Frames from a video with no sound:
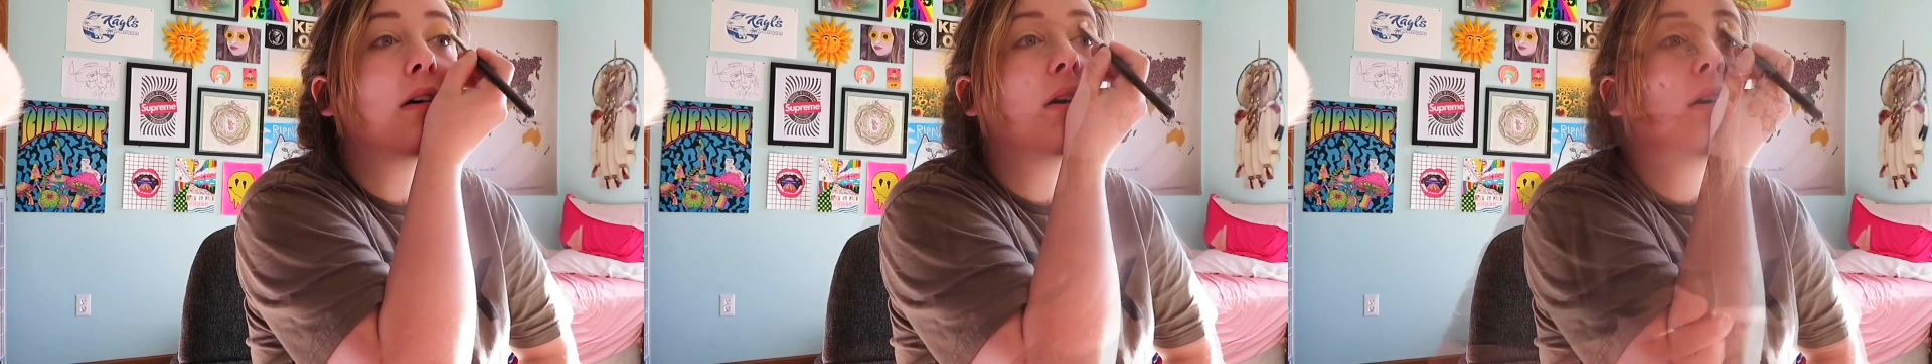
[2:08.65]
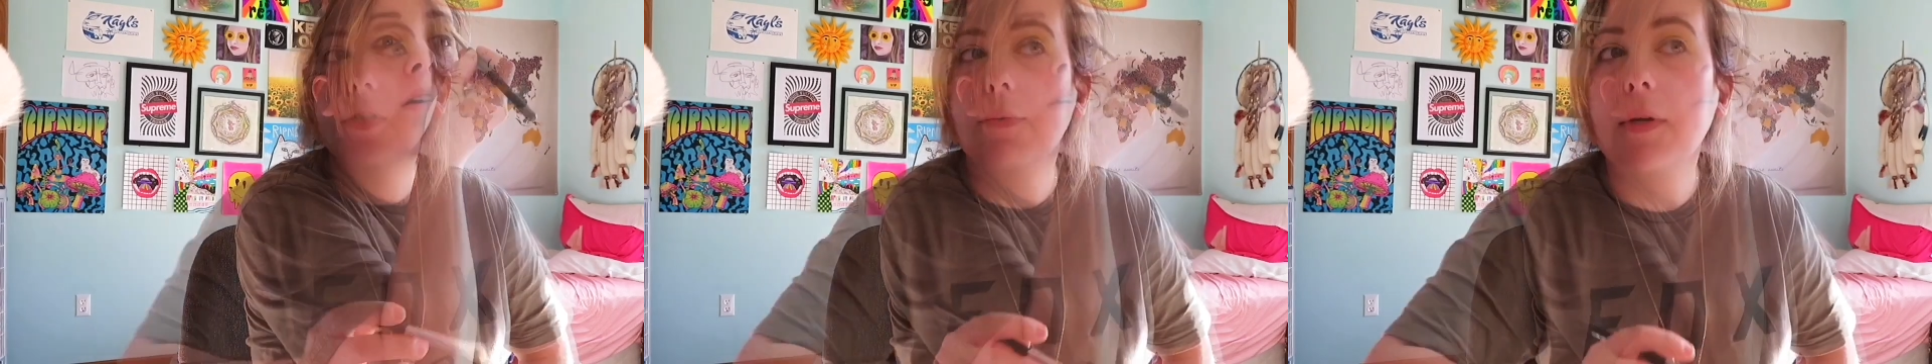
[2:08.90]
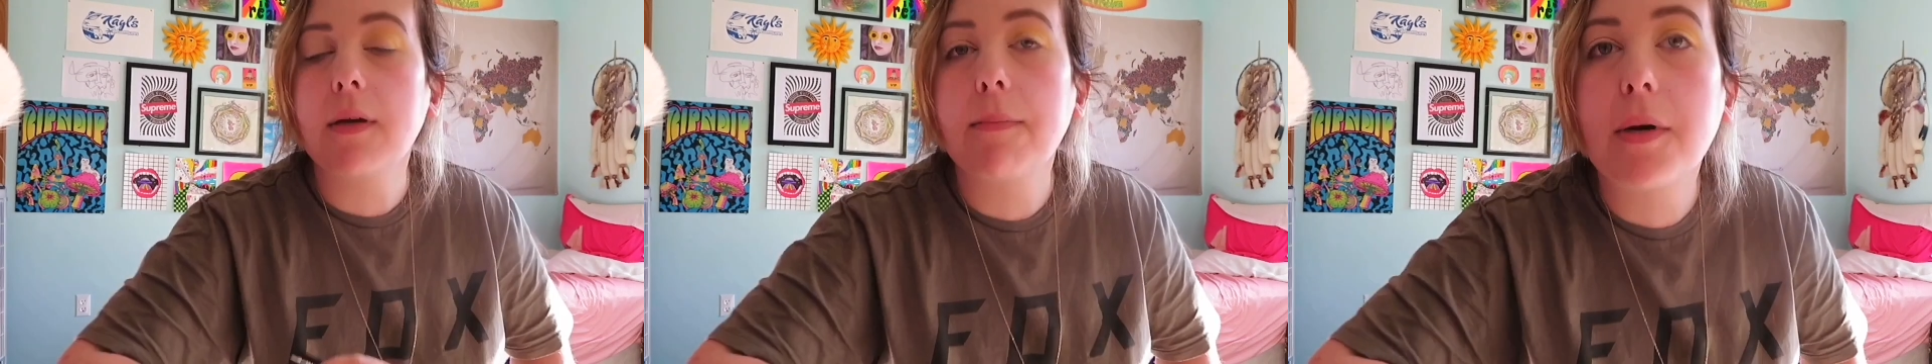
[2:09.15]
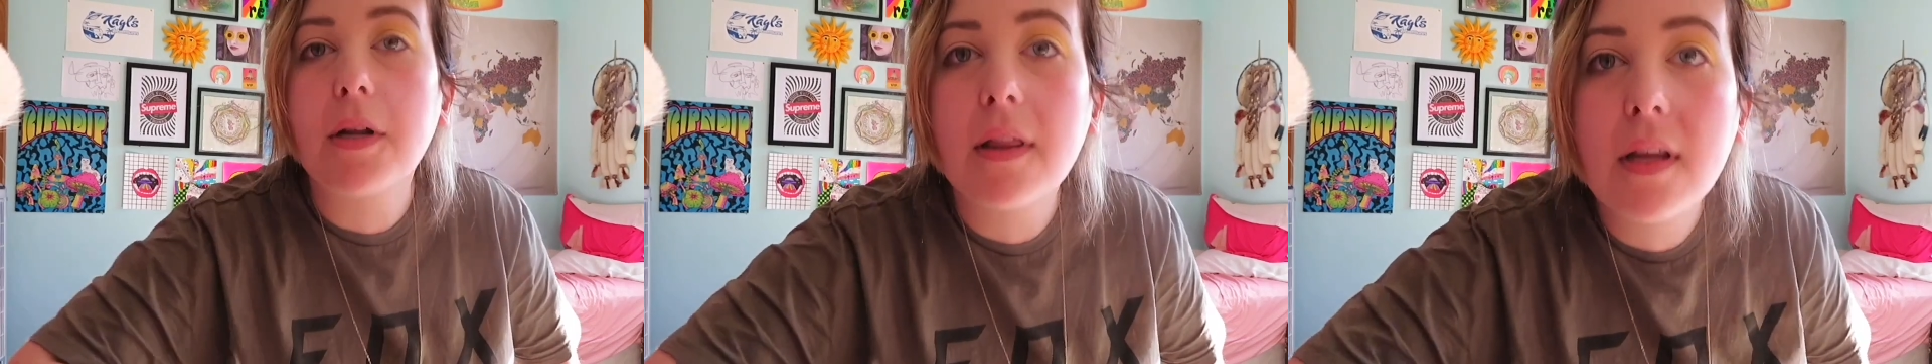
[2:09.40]
I'm just going to be
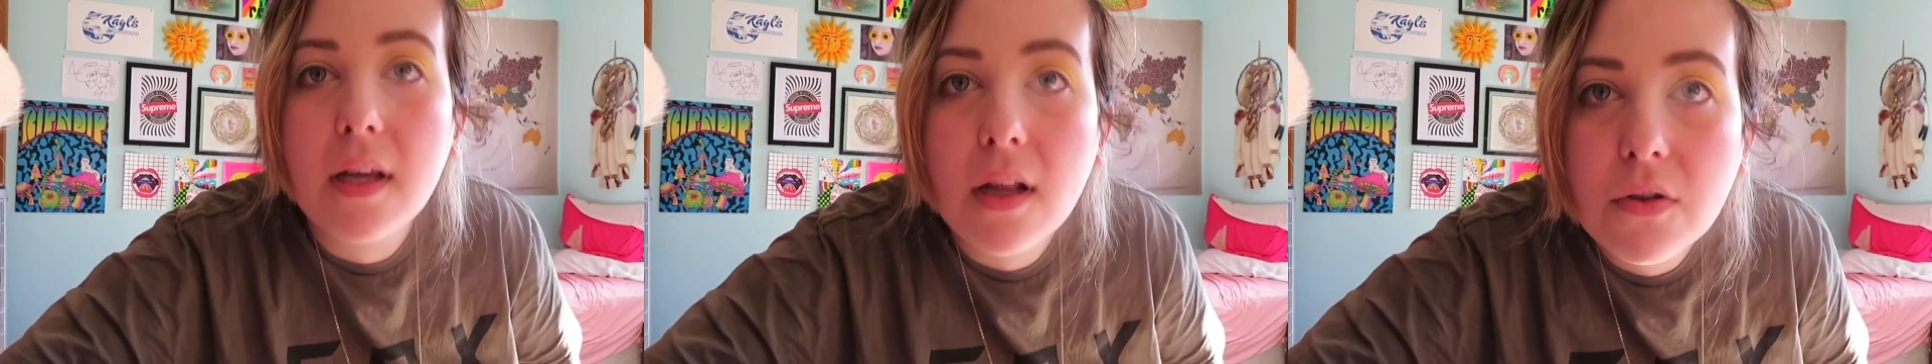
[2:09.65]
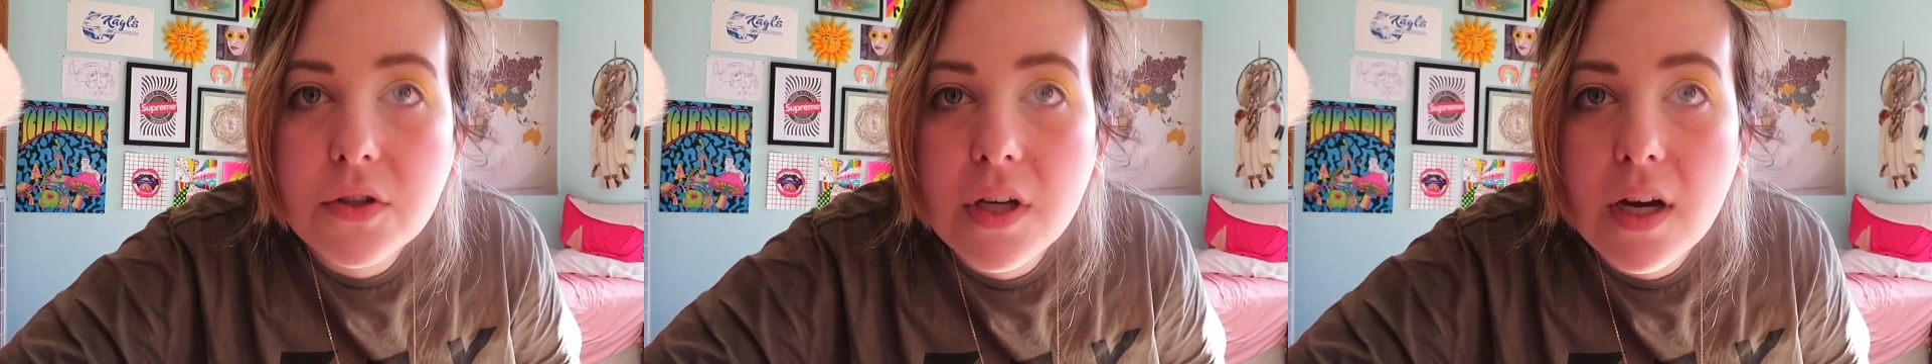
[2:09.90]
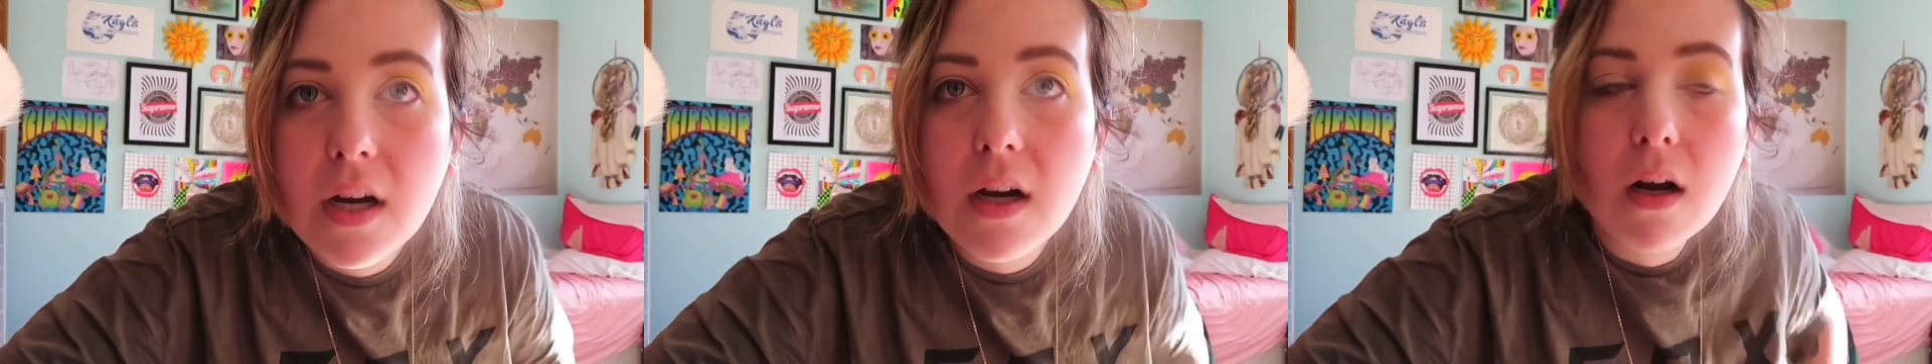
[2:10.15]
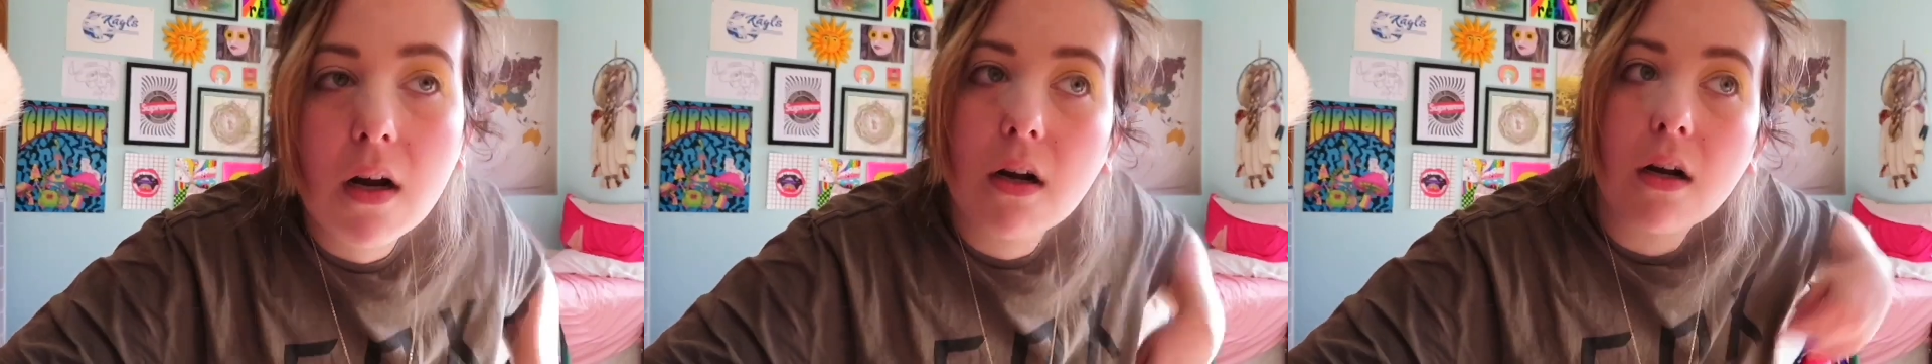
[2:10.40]
putting the yellow shade
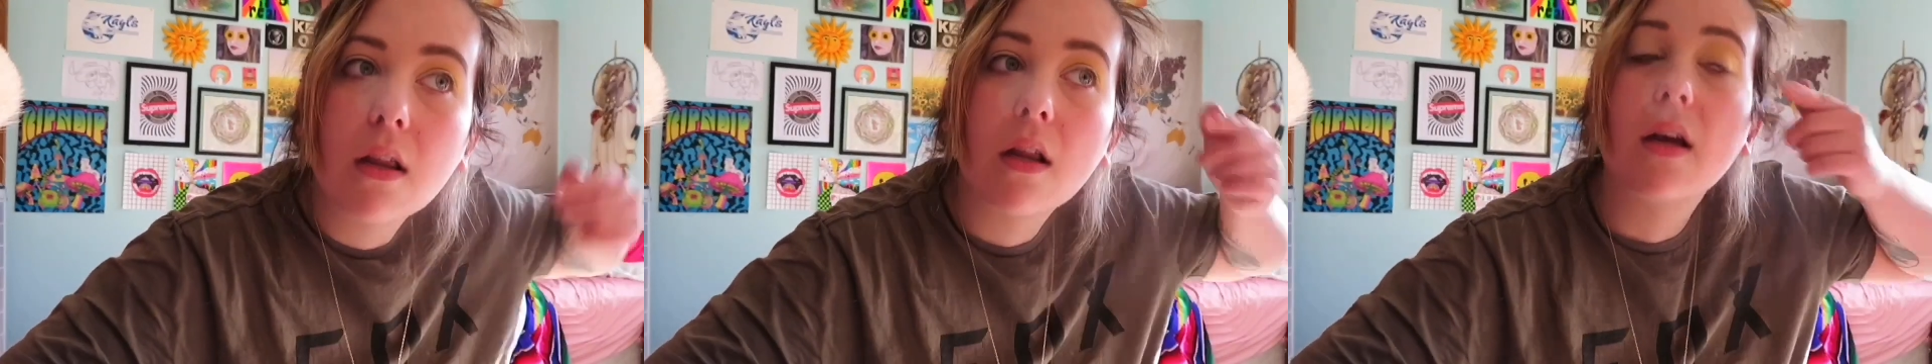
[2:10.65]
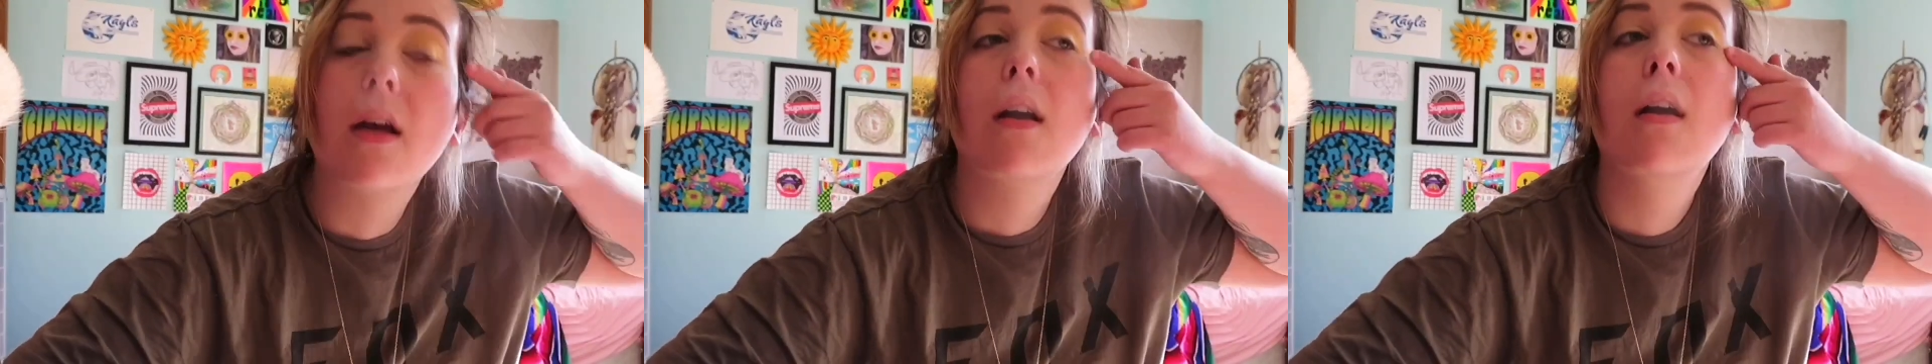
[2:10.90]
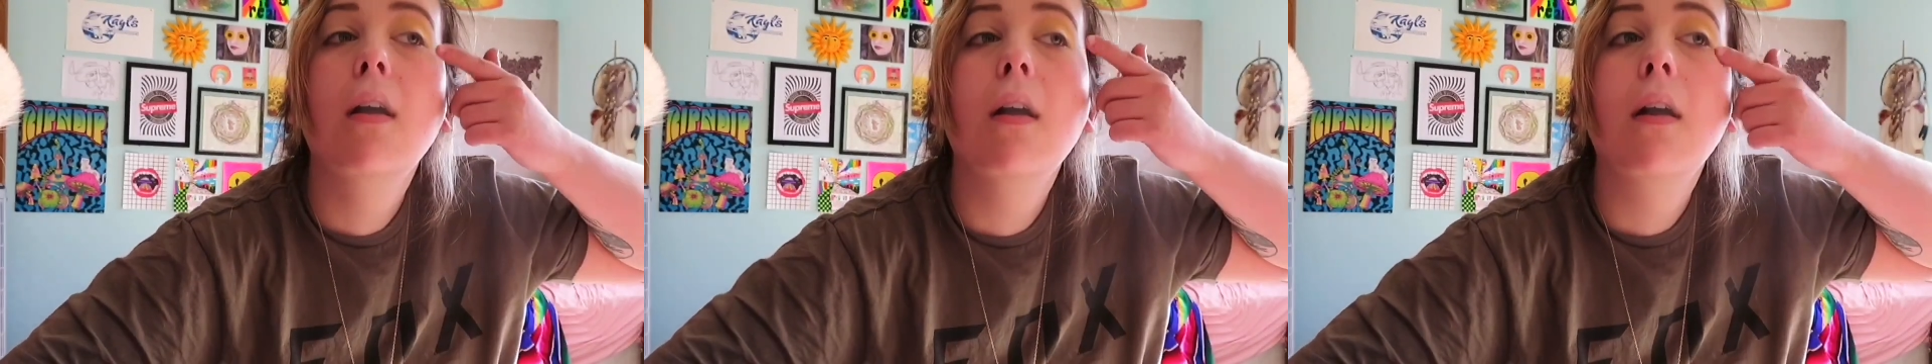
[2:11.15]
on, like,